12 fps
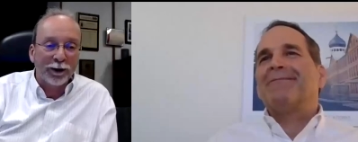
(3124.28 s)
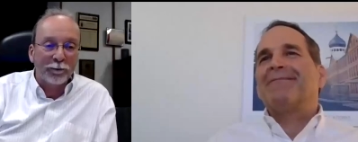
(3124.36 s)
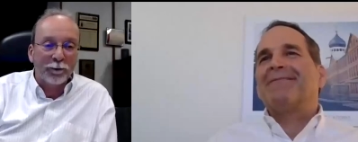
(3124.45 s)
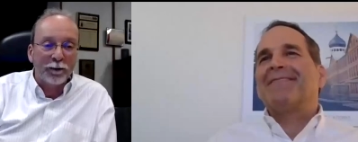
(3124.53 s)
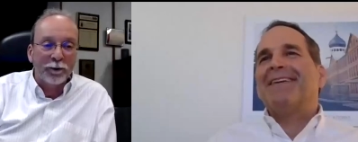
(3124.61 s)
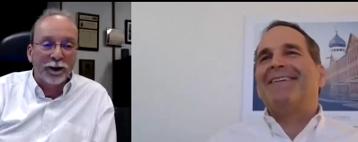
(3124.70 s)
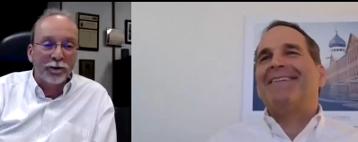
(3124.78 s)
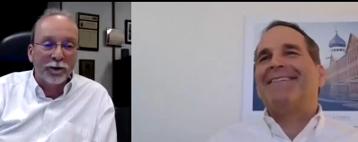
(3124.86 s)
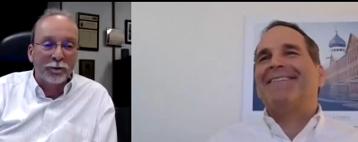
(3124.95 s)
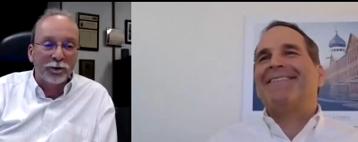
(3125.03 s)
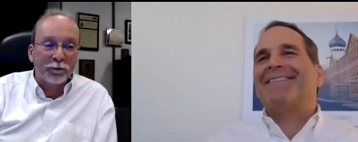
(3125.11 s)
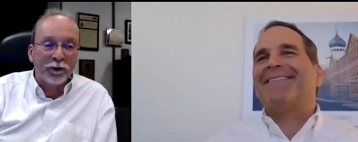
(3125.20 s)
Speaker 1: and maybe give
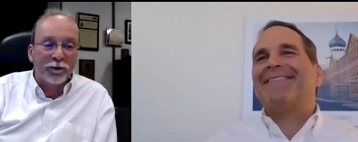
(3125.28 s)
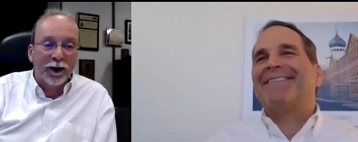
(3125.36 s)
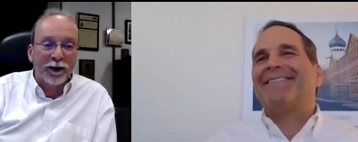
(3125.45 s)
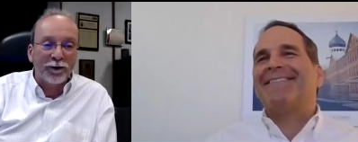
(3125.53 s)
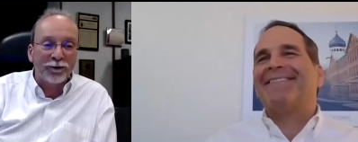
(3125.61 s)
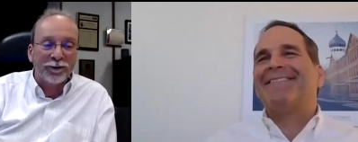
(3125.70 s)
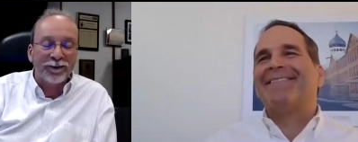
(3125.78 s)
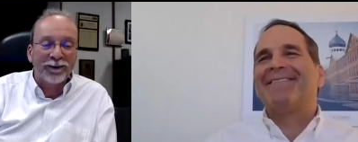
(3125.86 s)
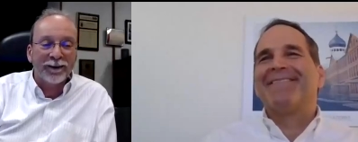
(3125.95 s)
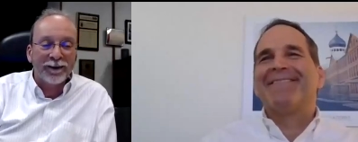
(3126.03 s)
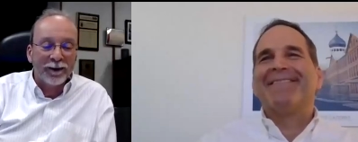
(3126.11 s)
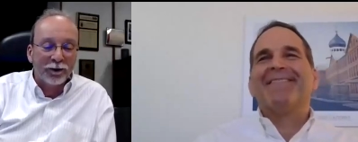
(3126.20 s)
them some advice.
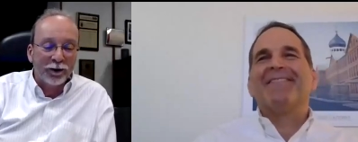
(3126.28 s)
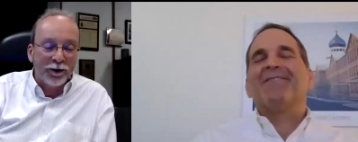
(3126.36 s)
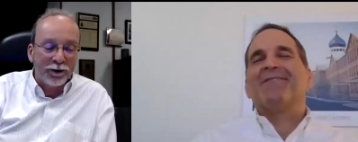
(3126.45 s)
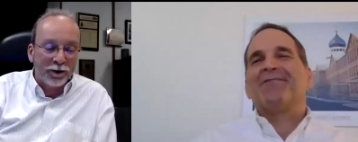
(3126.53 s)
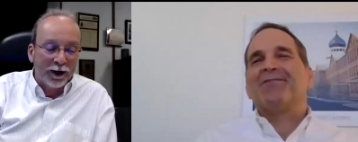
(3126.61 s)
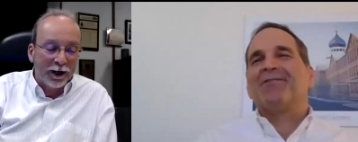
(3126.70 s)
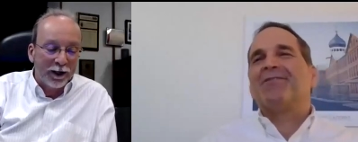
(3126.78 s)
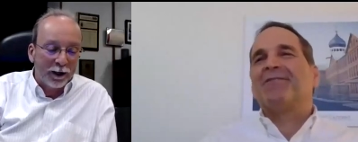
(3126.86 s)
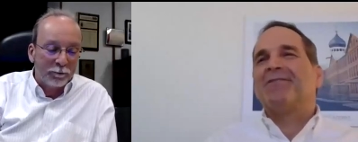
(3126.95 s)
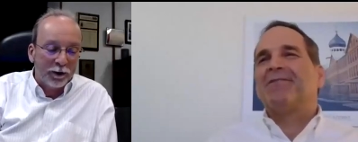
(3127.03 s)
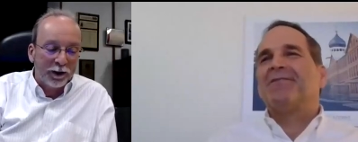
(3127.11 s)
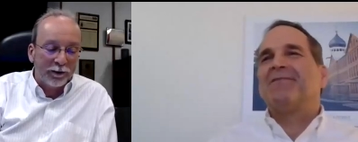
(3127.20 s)
So you could end
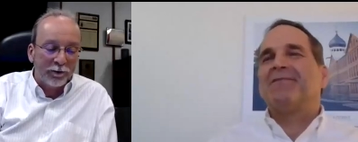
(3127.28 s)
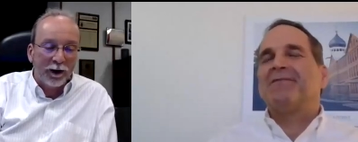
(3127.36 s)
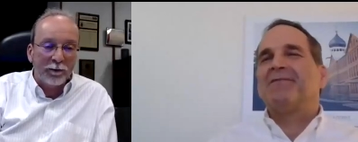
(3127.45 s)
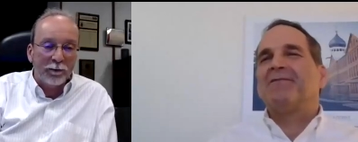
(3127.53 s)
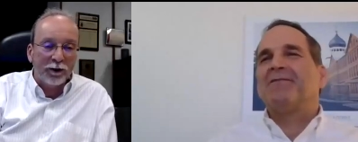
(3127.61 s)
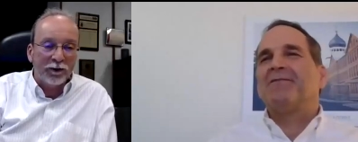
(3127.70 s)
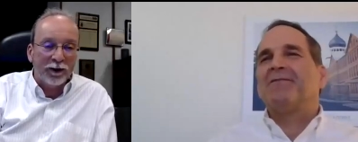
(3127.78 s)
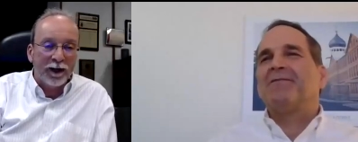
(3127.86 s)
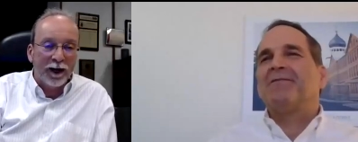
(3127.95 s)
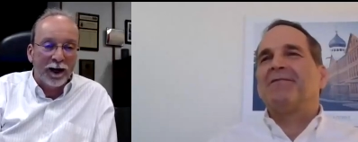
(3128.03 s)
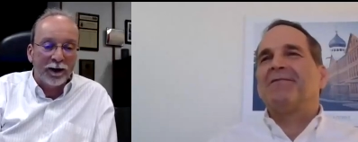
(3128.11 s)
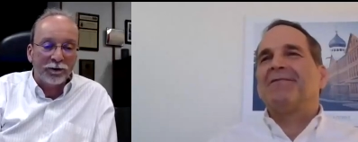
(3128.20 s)
up being a very busy
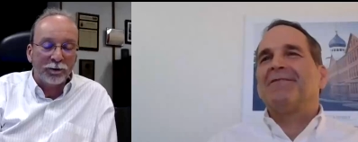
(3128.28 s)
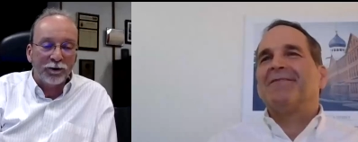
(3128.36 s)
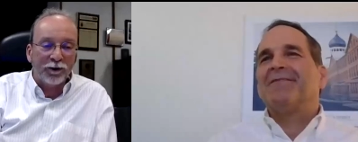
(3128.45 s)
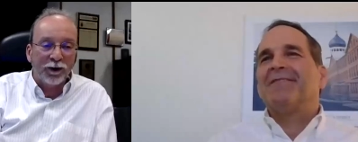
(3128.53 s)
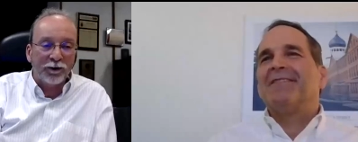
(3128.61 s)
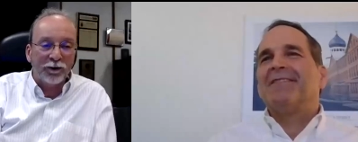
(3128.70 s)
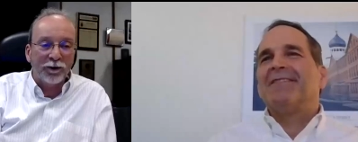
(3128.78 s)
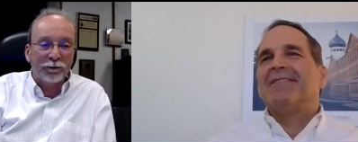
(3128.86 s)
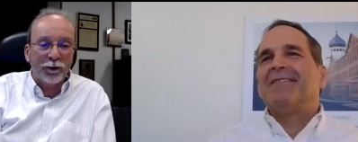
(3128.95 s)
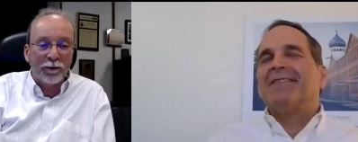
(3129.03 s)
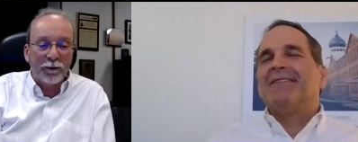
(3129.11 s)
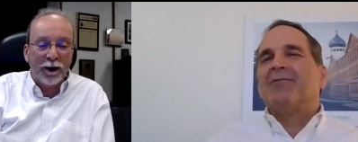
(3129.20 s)
guy as a result of this
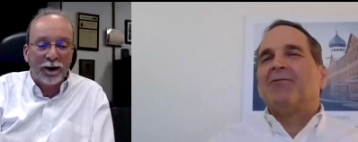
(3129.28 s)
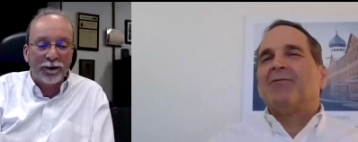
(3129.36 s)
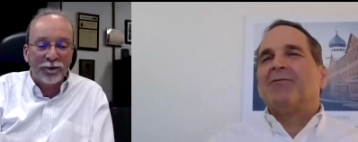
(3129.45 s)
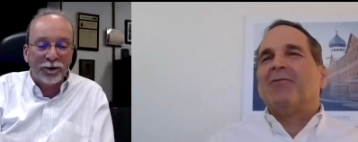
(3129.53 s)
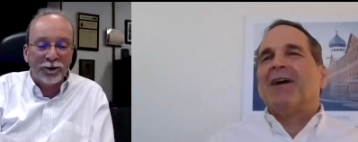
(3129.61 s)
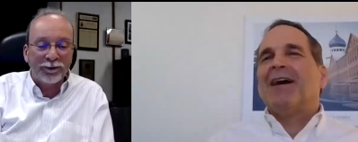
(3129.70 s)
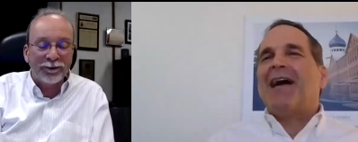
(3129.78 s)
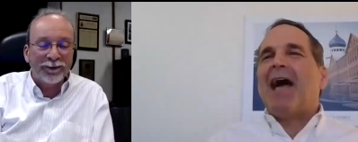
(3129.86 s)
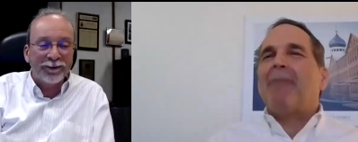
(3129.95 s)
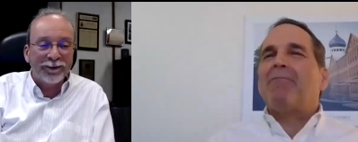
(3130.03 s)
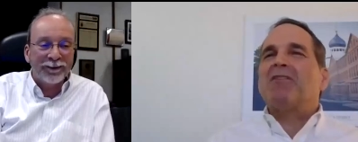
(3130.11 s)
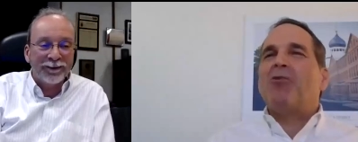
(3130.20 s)
webinar. So. Well,
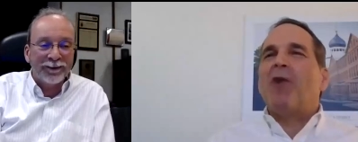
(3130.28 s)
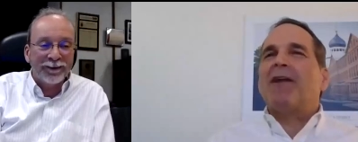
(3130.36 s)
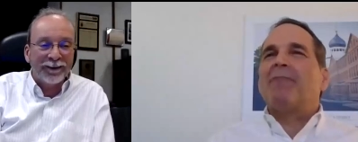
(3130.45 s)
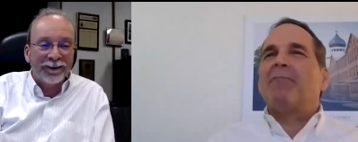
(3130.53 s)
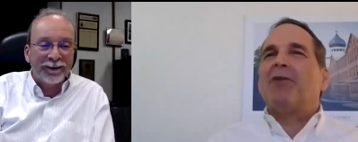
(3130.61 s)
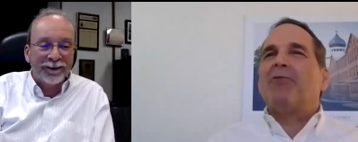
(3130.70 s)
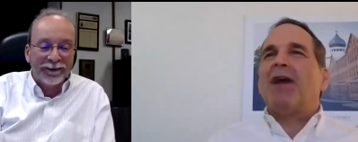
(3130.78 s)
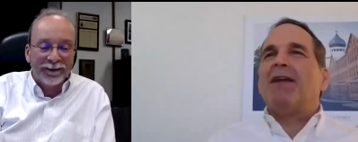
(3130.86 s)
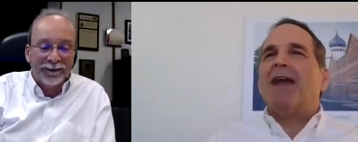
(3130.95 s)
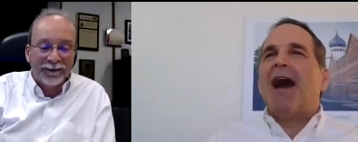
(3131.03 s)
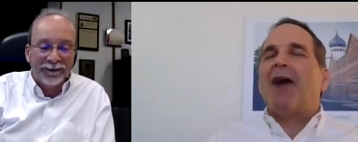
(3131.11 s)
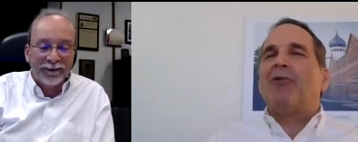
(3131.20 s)
it
Speaker 2: happens quite a bit
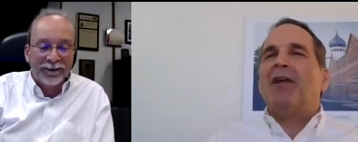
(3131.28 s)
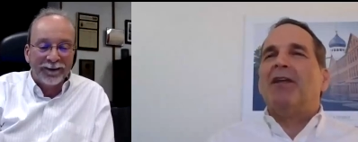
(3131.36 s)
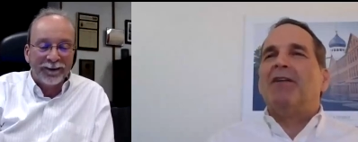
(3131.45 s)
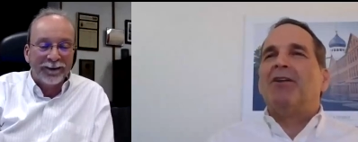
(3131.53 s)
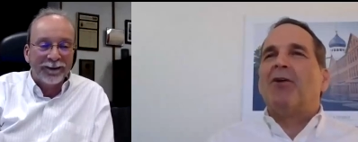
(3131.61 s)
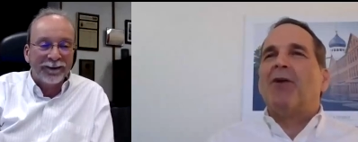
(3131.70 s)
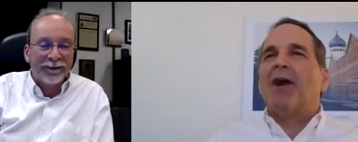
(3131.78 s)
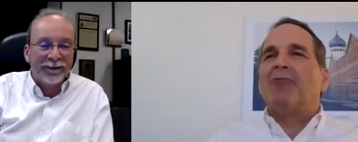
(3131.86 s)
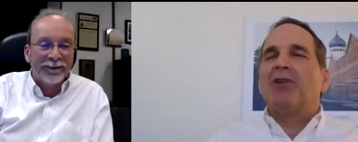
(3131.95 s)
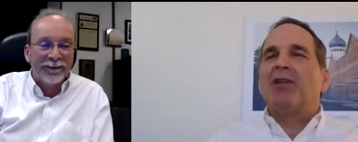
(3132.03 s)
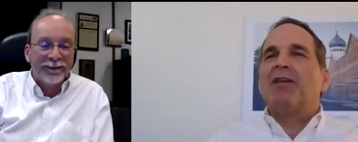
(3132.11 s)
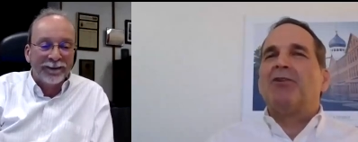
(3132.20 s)
right now, and you know
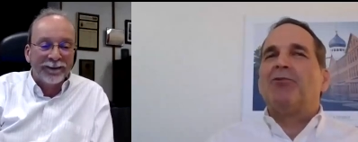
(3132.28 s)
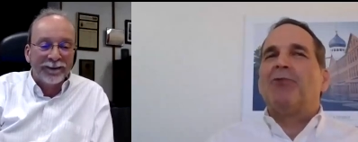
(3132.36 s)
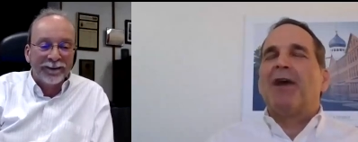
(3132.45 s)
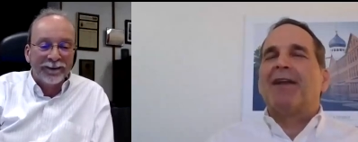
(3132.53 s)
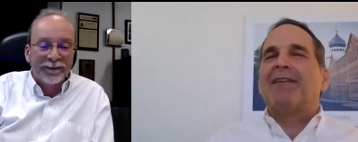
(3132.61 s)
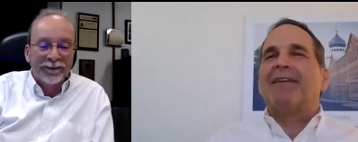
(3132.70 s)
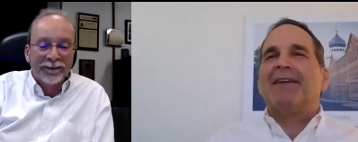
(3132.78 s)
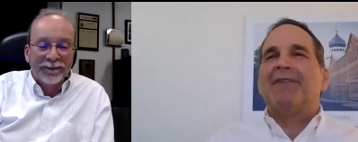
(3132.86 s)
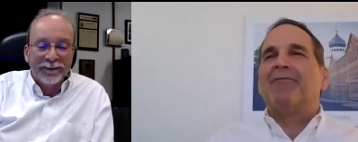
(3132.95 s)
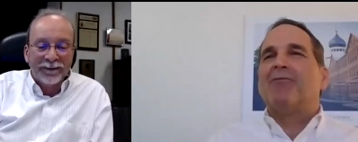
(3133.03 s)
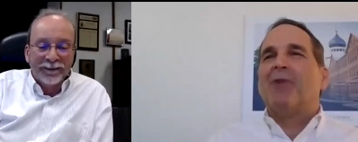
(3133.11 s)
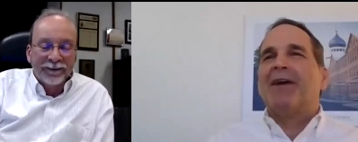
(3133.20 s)
I really do readily
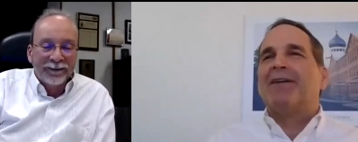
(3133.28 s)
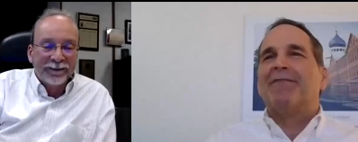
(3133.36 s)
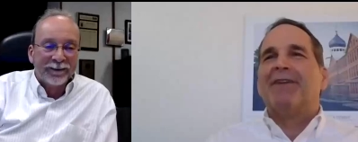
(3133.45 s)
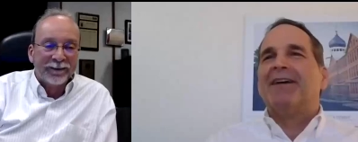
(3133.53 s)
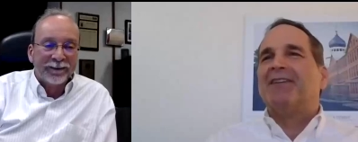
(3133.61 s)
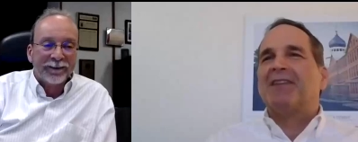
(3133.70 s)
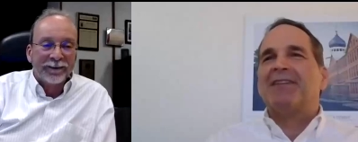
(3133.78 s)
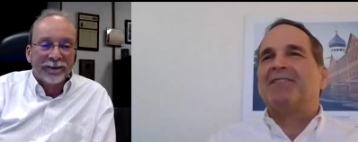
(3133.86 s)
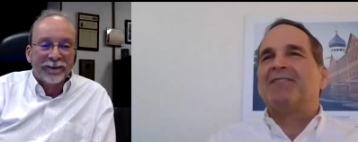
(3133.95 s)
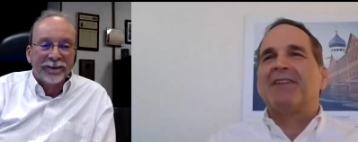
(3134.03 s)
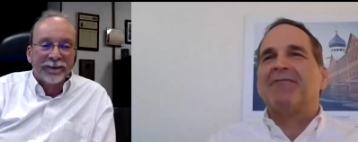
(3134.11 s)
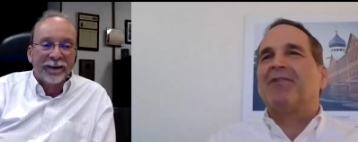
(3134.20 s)
give away advice.
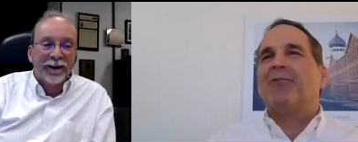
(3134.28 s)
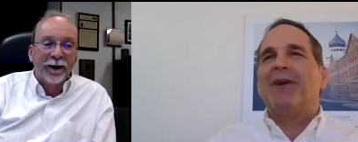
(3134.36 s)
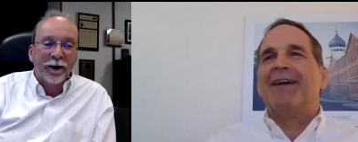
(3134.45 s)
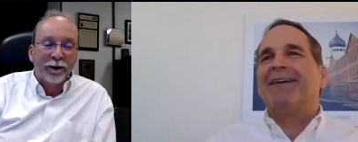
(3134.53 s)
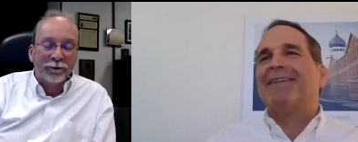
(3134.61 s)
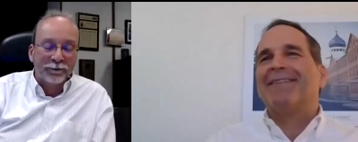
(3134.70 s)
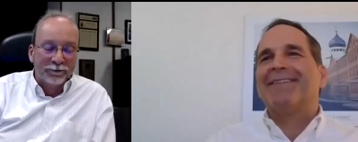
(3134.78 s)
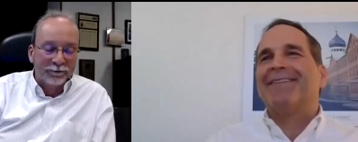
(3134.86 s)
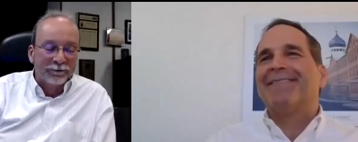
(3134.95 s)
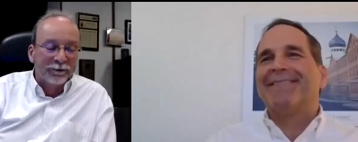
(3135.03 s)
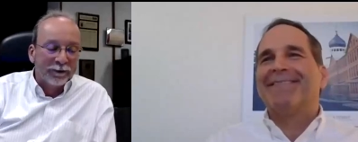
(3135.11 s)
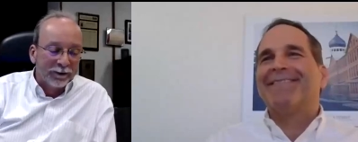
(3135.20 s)
I just give. I know. Away.
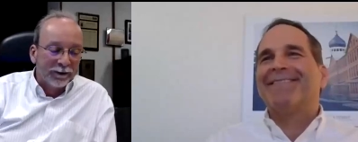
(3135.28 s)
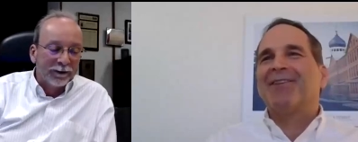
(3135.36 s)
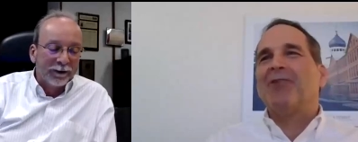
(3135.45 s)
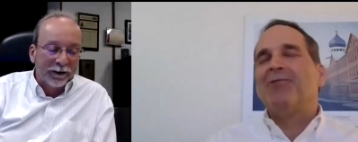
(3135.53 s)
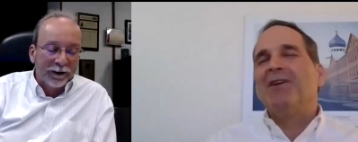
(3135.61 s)
So,